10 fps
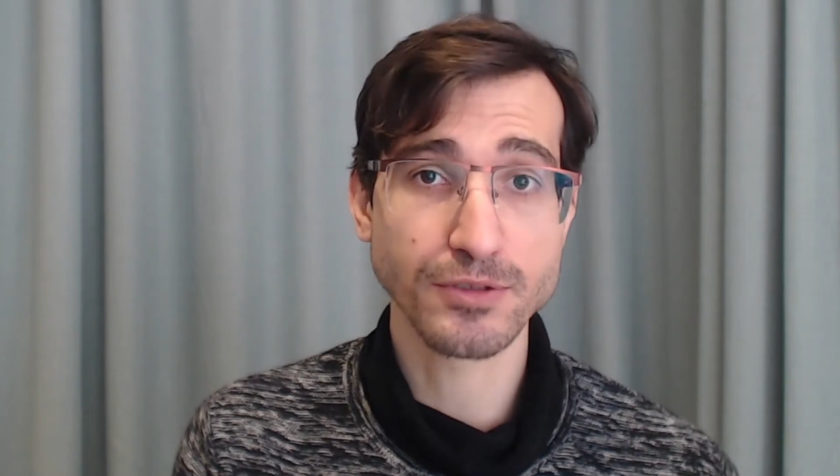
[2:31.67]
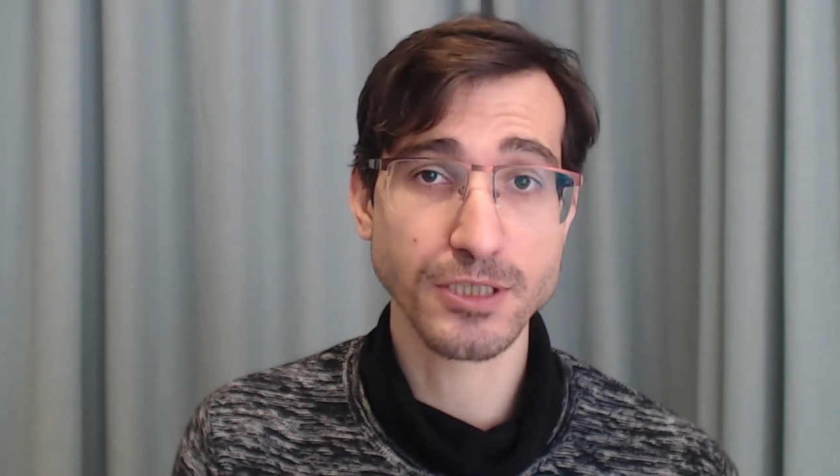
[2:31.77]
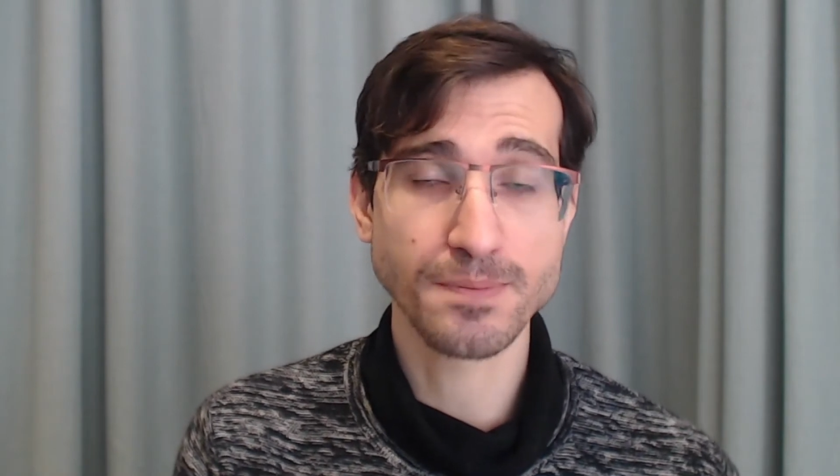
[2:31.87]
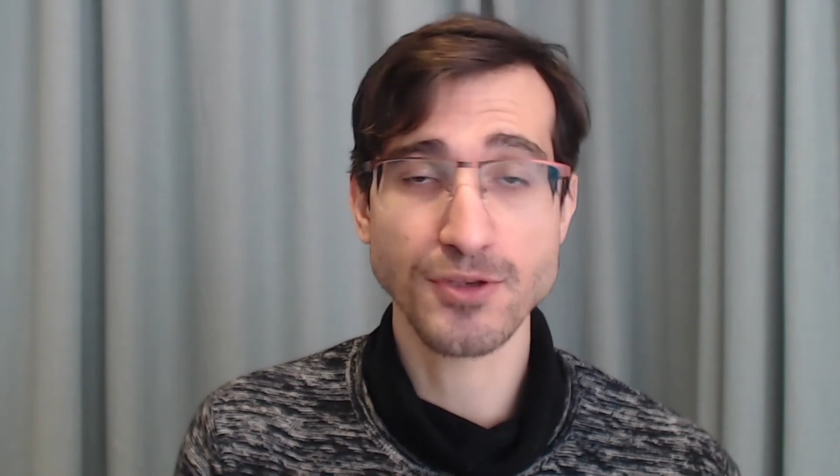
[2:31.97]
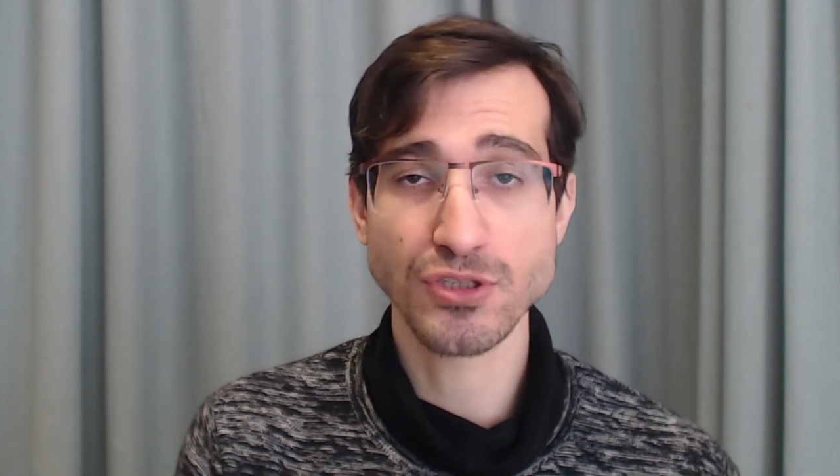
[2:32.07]

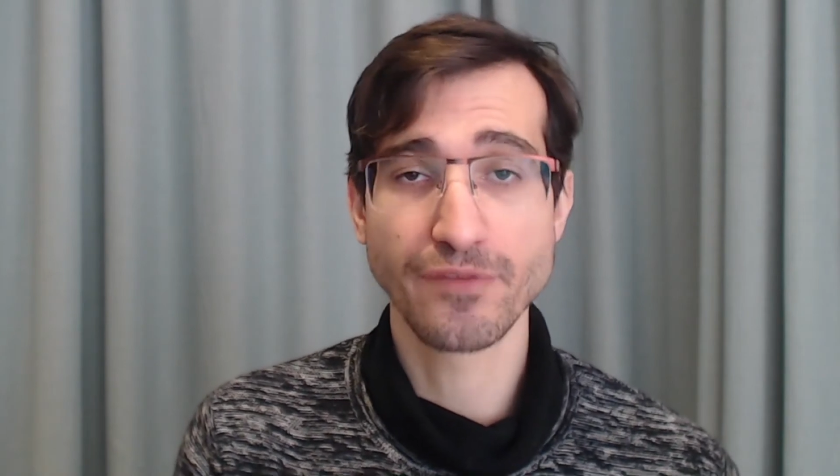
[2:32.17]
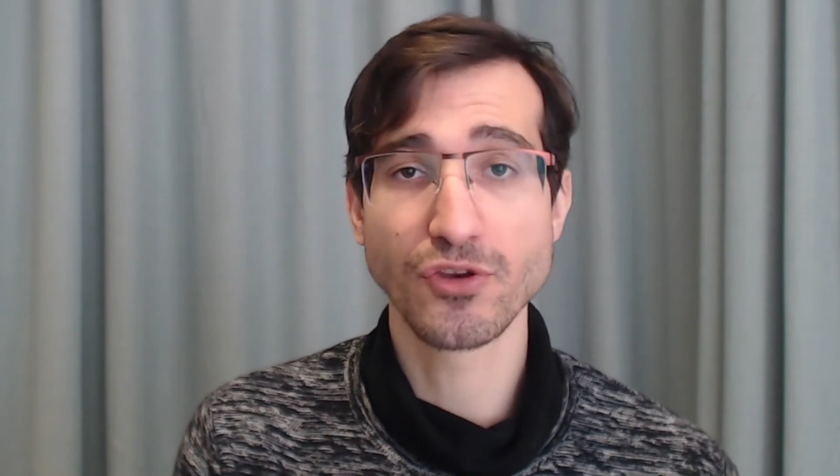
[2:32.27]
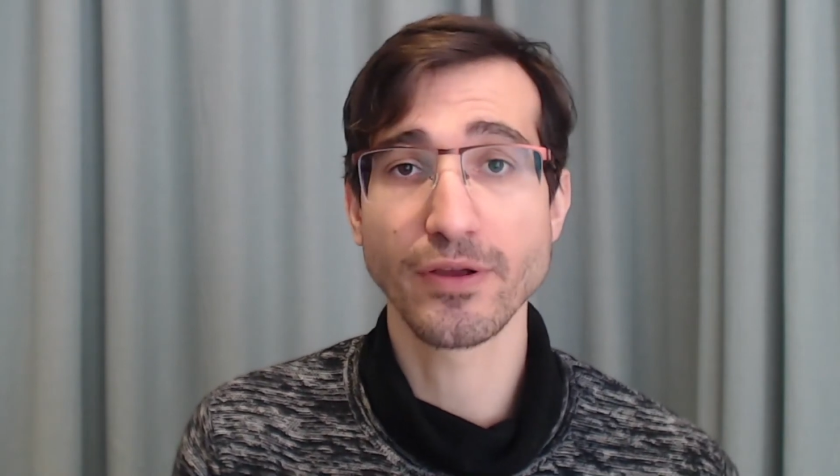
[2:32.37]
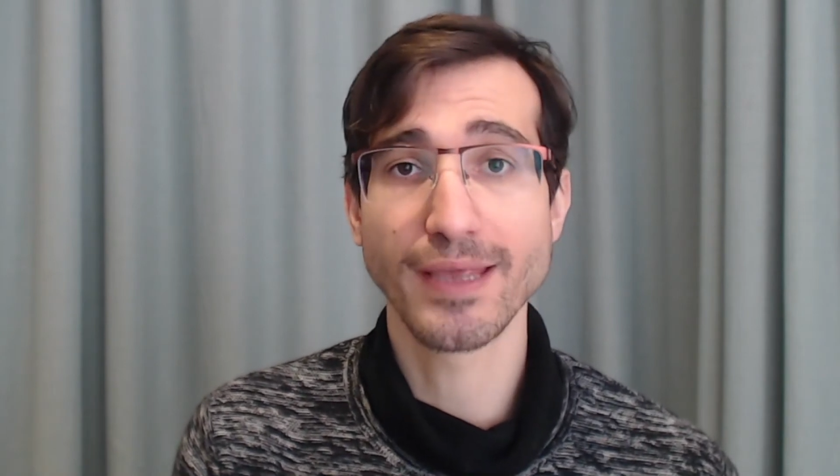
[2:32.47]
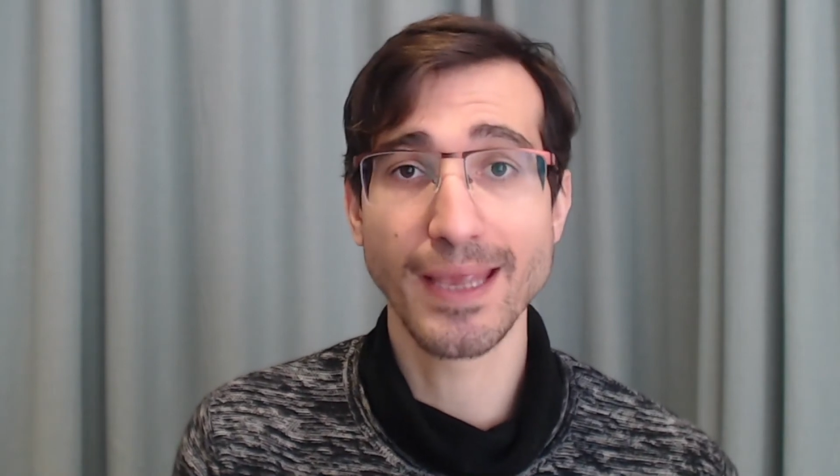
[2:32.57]
especially if you
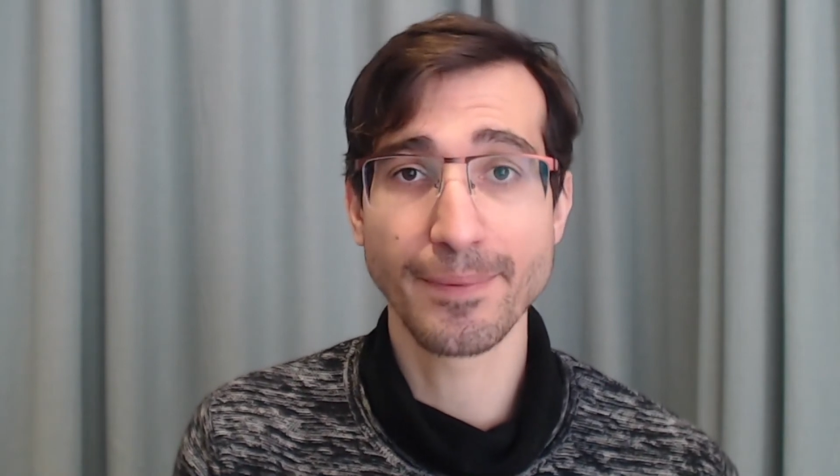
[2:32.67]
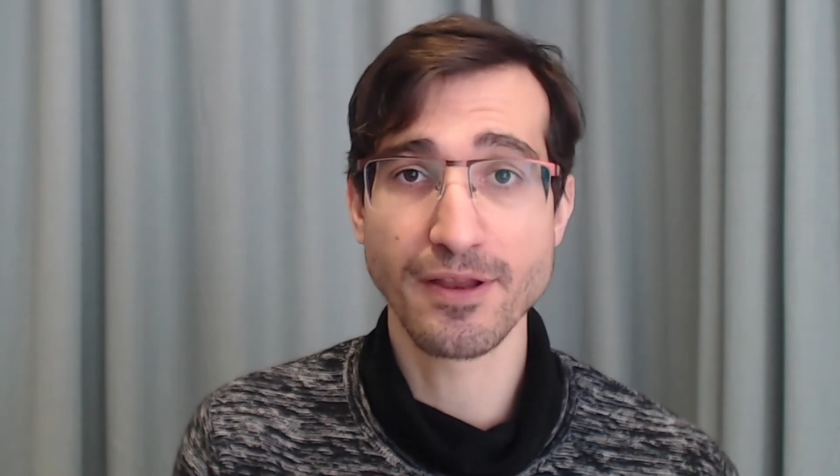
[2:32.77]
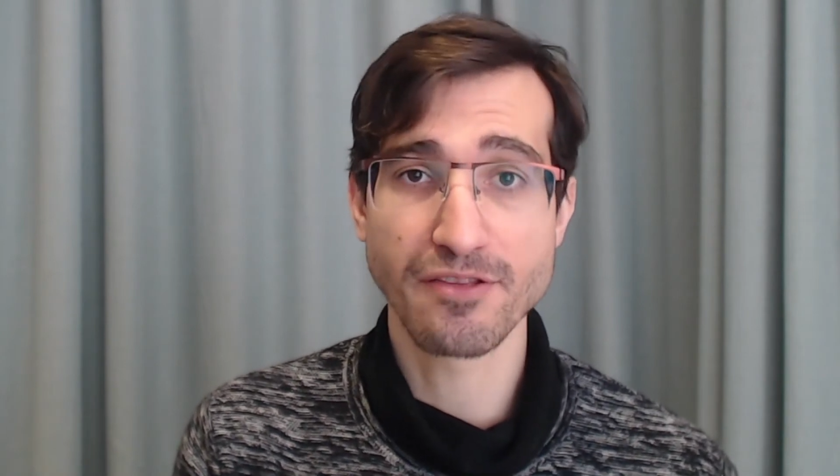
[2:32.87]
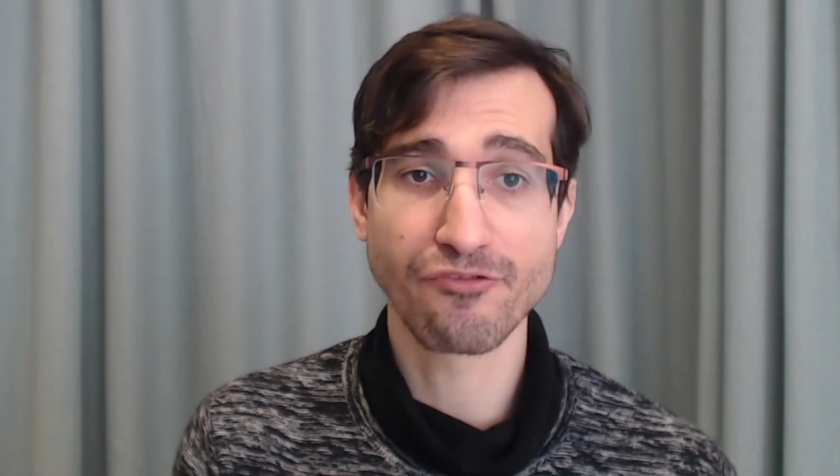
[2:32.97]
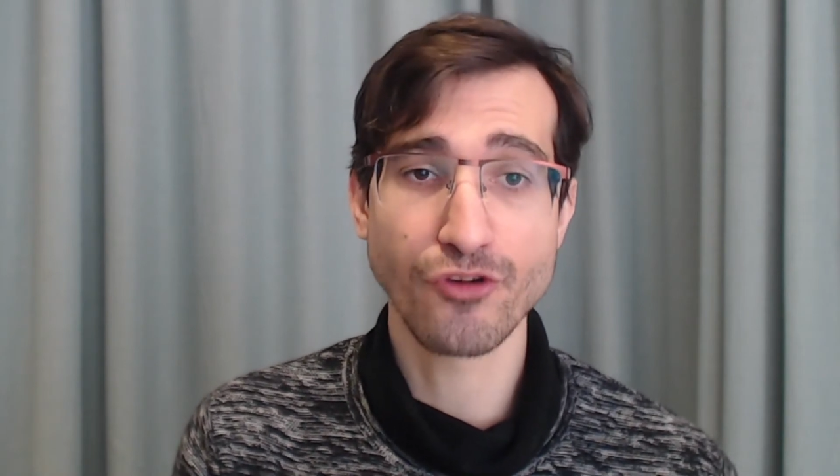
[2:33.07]
don't keep it in
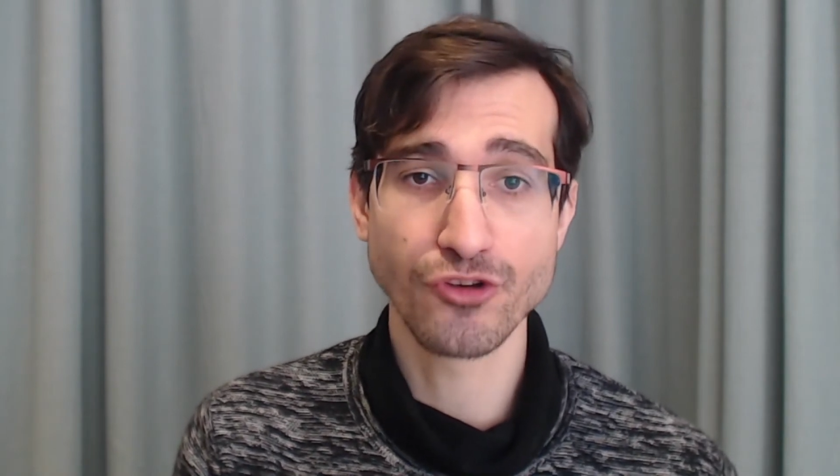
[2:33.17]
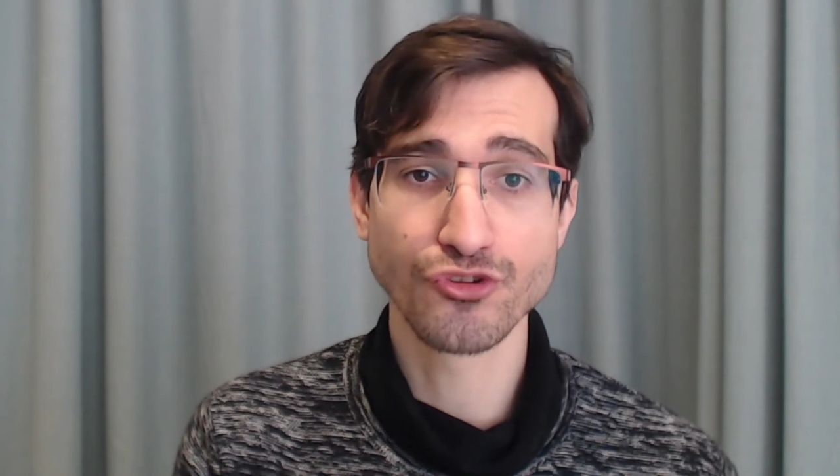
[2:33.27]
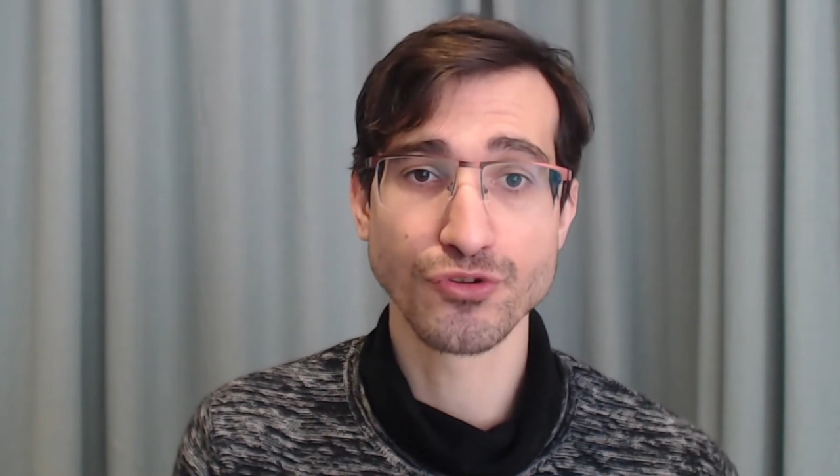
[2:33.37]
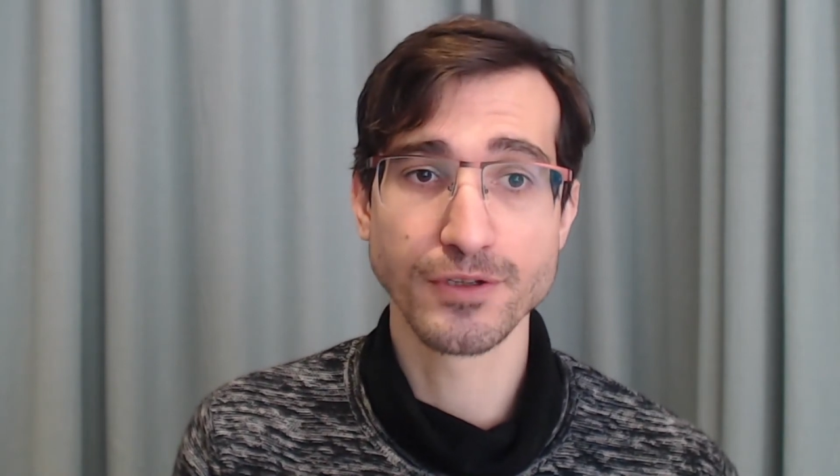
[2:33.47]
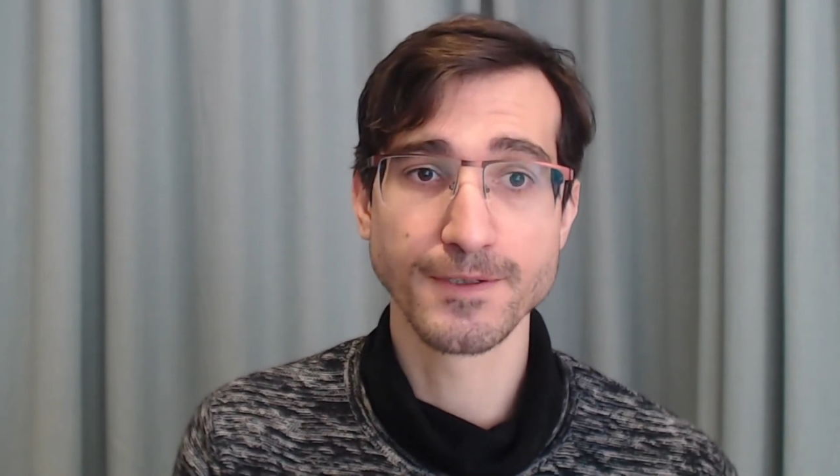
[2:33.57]
the fridge.